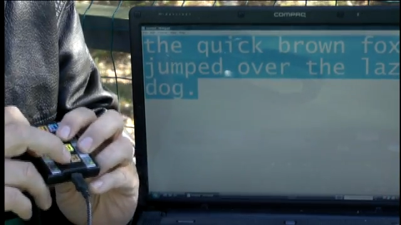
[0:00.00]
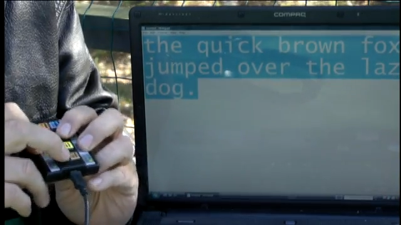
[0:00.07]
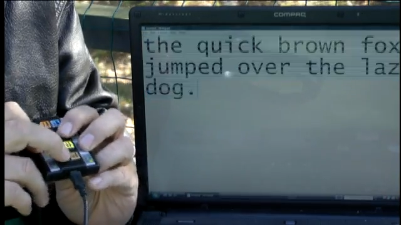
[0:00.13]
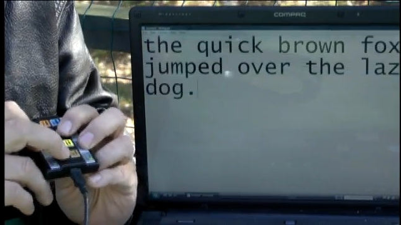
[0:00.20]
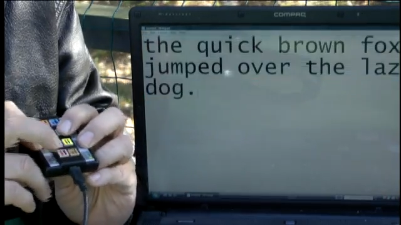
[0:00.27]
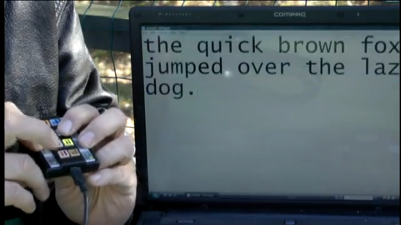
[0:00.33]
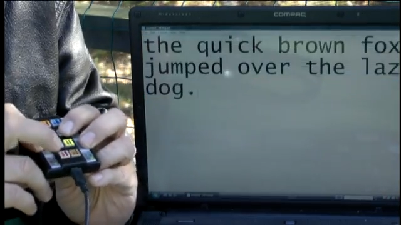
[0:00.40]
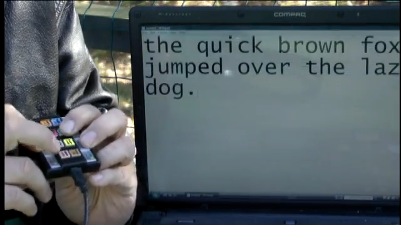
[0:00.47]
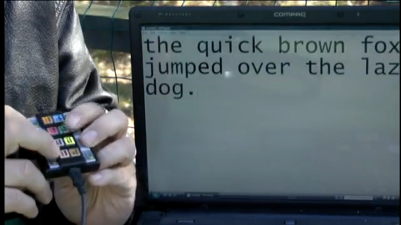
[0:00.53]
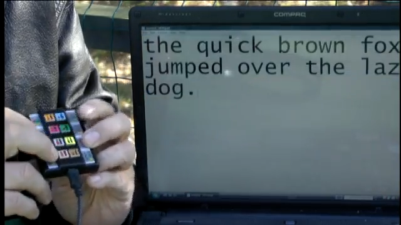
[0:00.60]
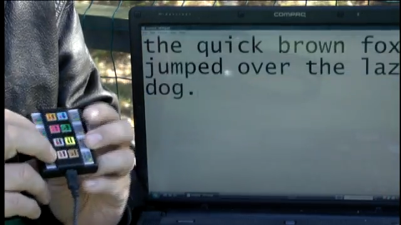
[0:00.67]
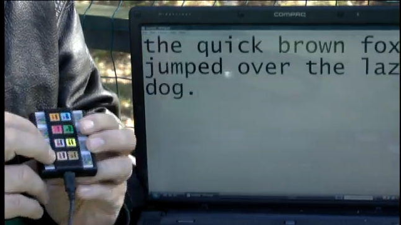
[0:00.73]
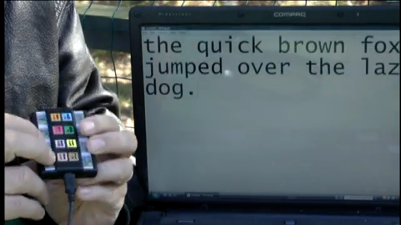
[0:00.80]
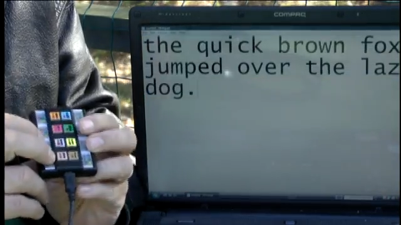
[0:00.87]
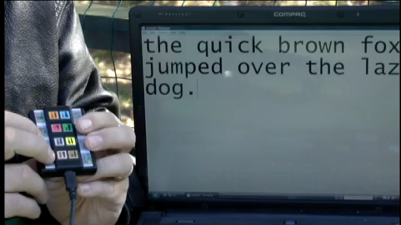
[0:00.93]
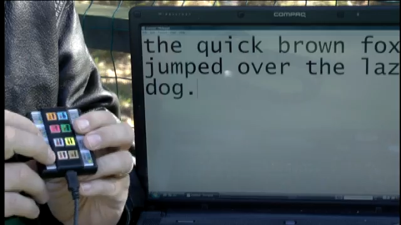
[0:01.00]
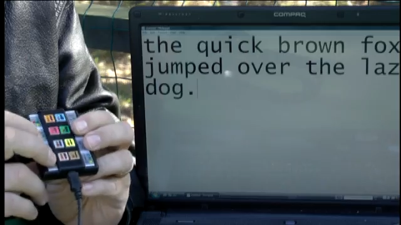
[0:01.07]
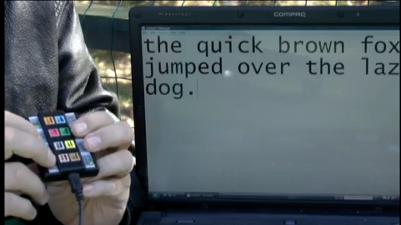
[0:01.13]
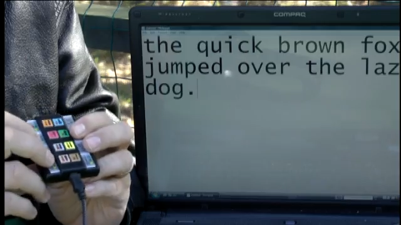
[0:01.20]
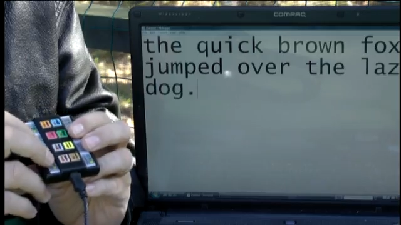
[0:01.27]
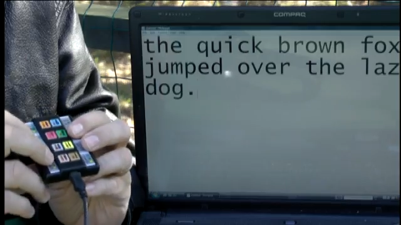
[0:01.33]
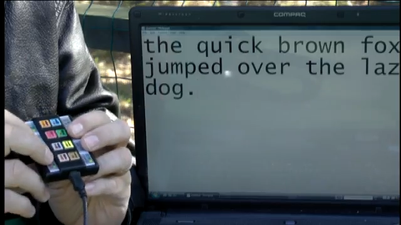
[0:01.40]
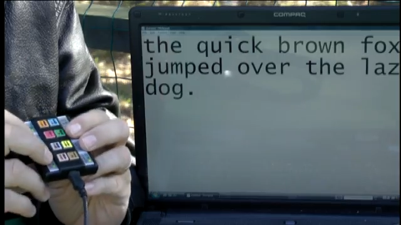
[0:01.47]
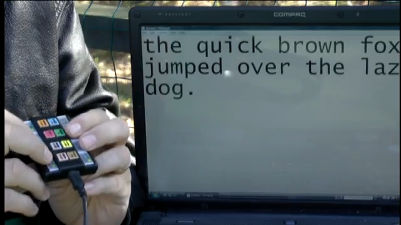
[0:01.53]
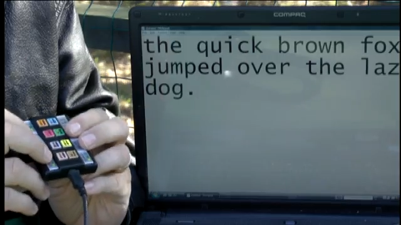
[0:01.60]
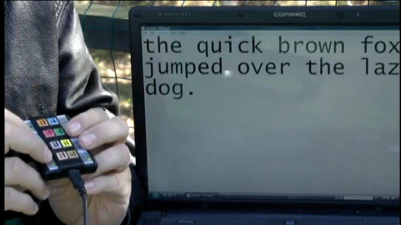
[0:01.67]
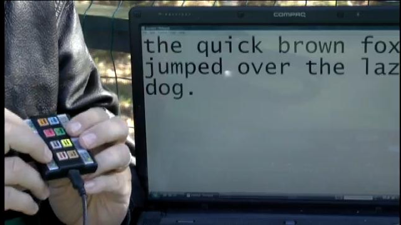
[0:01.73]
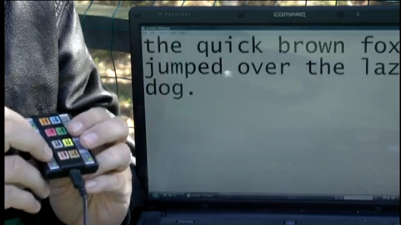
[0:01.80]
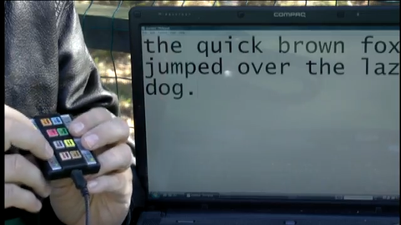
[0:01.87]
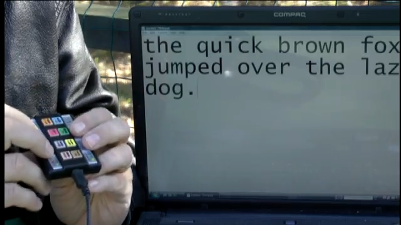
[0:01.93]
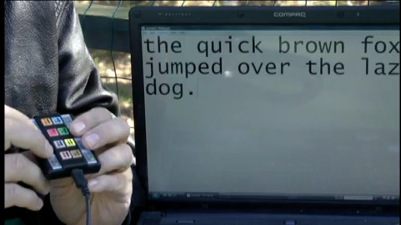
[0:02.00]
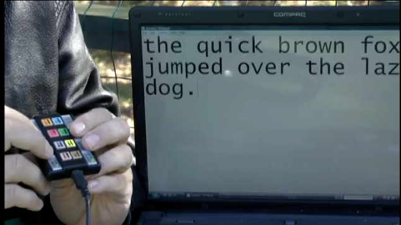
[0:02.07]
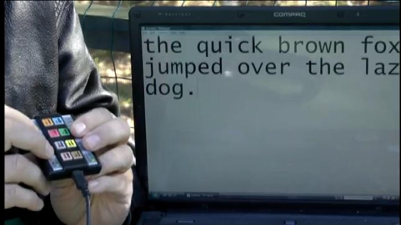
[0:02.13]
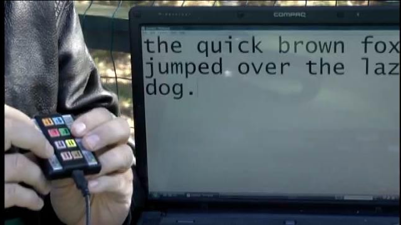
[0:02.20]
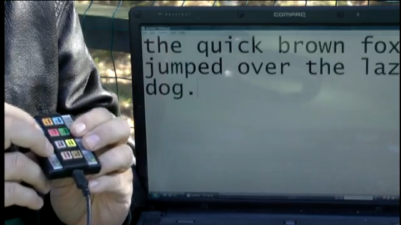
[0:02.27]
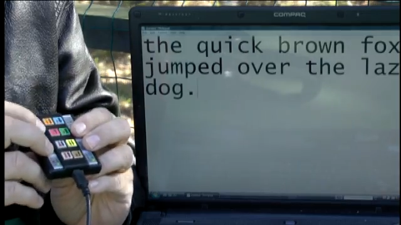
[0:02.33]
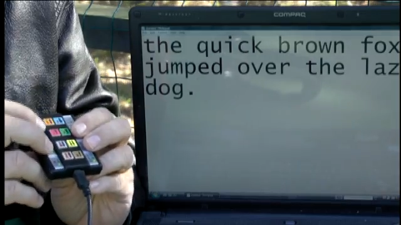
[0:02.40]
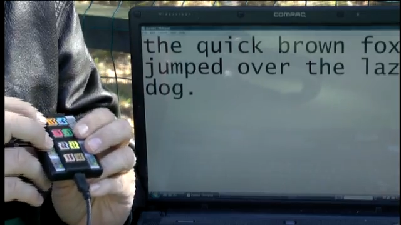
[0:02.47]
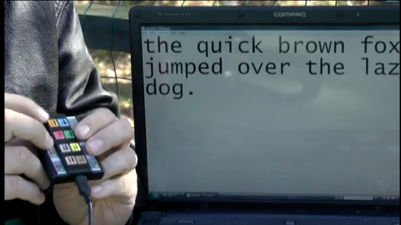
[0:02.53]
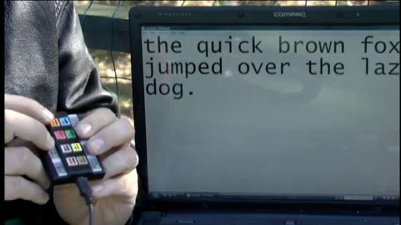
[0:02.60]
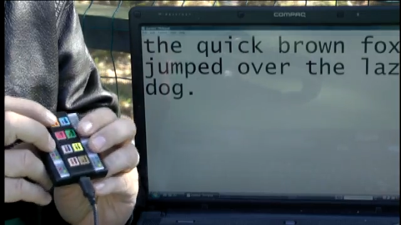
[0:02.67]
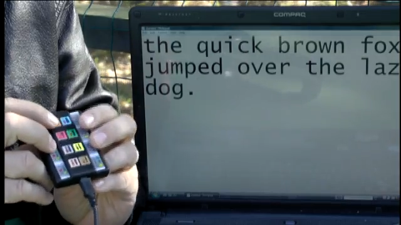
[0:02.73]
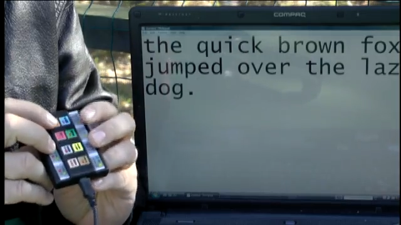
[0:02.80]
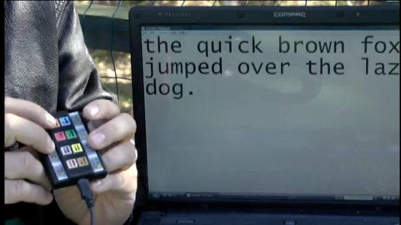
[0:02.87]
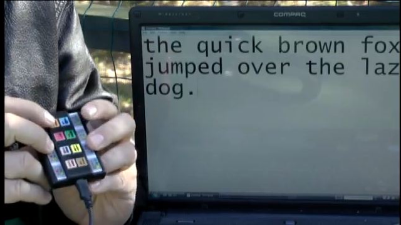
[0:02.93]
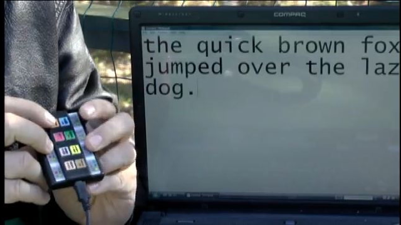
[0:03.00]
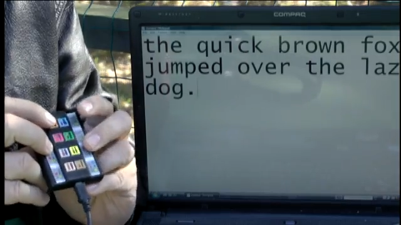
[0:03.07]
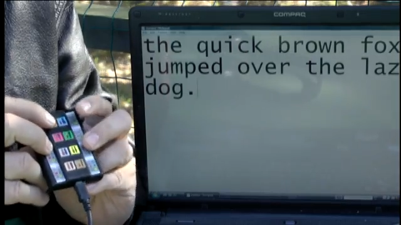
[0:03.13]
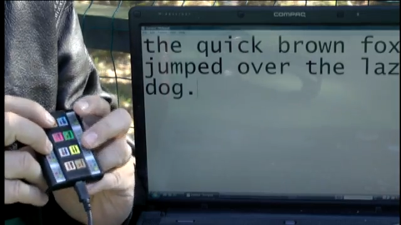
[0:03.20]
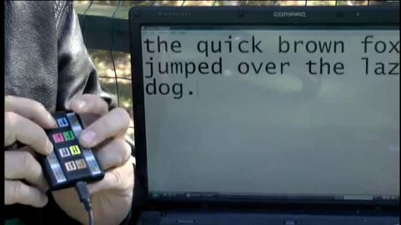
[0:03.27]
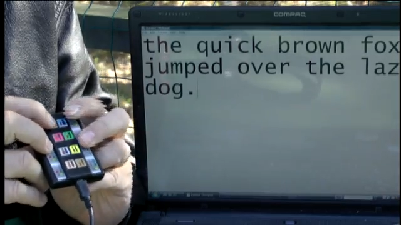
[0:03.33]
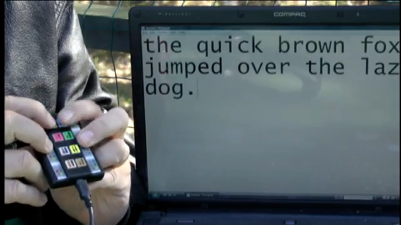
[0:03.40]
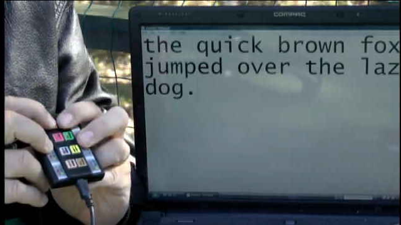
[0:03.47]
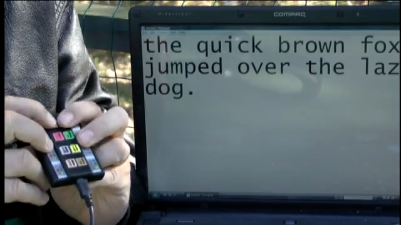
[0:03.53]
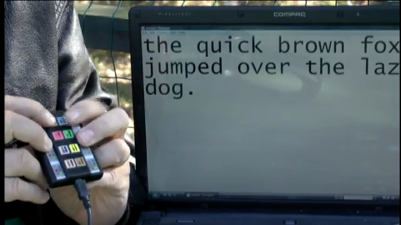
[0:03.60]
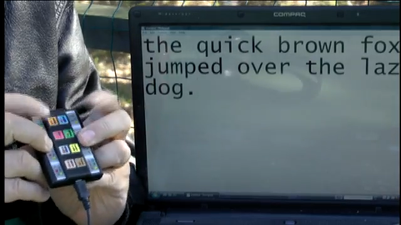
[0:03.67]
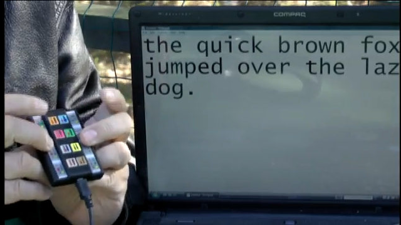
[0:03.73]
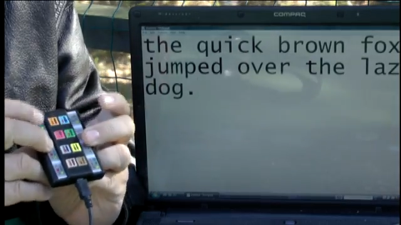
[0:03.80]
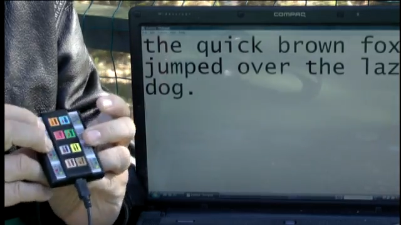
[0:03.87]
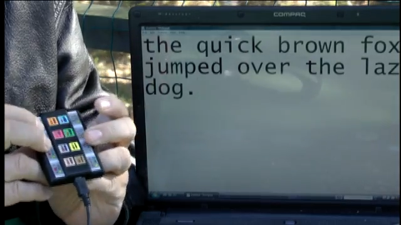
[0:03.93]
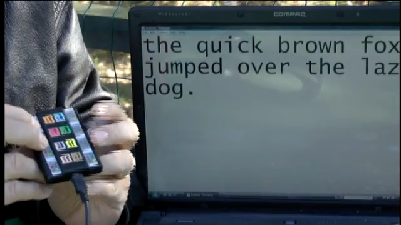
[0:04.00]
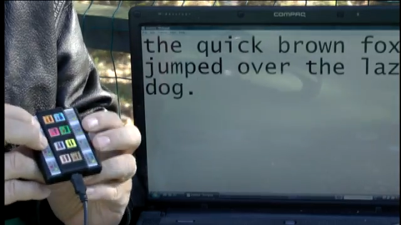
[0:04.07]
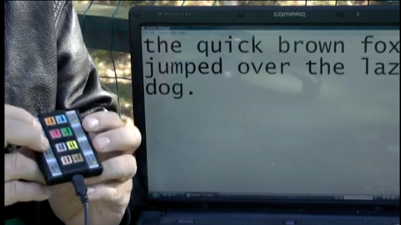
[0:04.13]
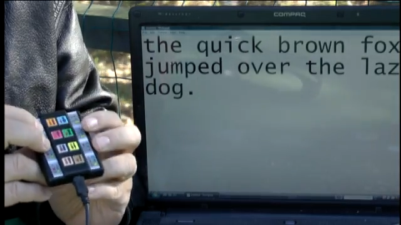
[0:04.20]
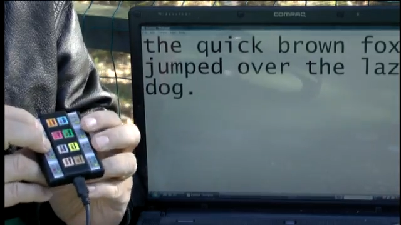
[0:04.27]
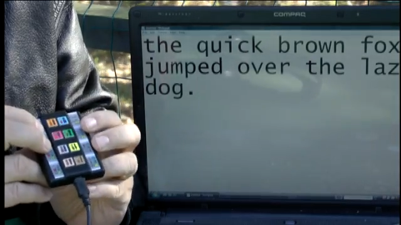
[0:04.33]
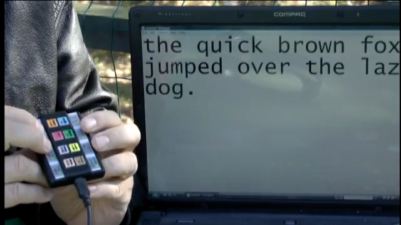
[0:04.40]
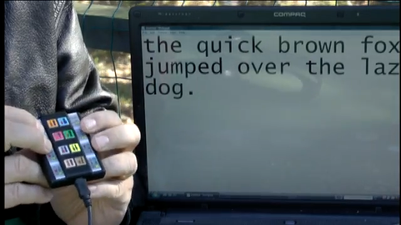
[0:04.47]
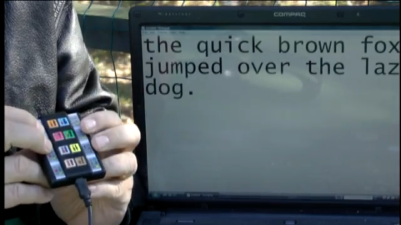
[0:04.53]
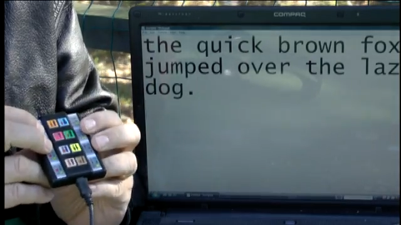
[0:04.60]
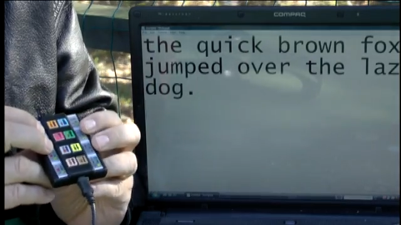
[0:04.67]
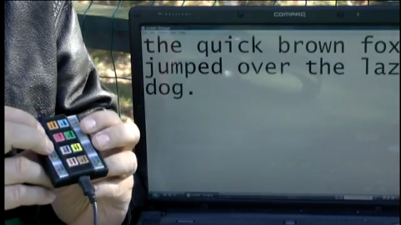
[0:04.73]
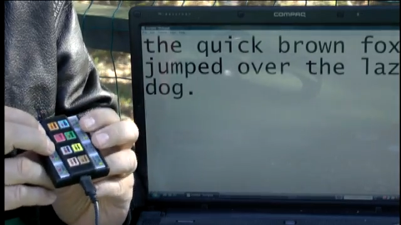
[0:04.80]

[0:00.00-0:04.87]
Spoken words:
[unreadable: no face in view]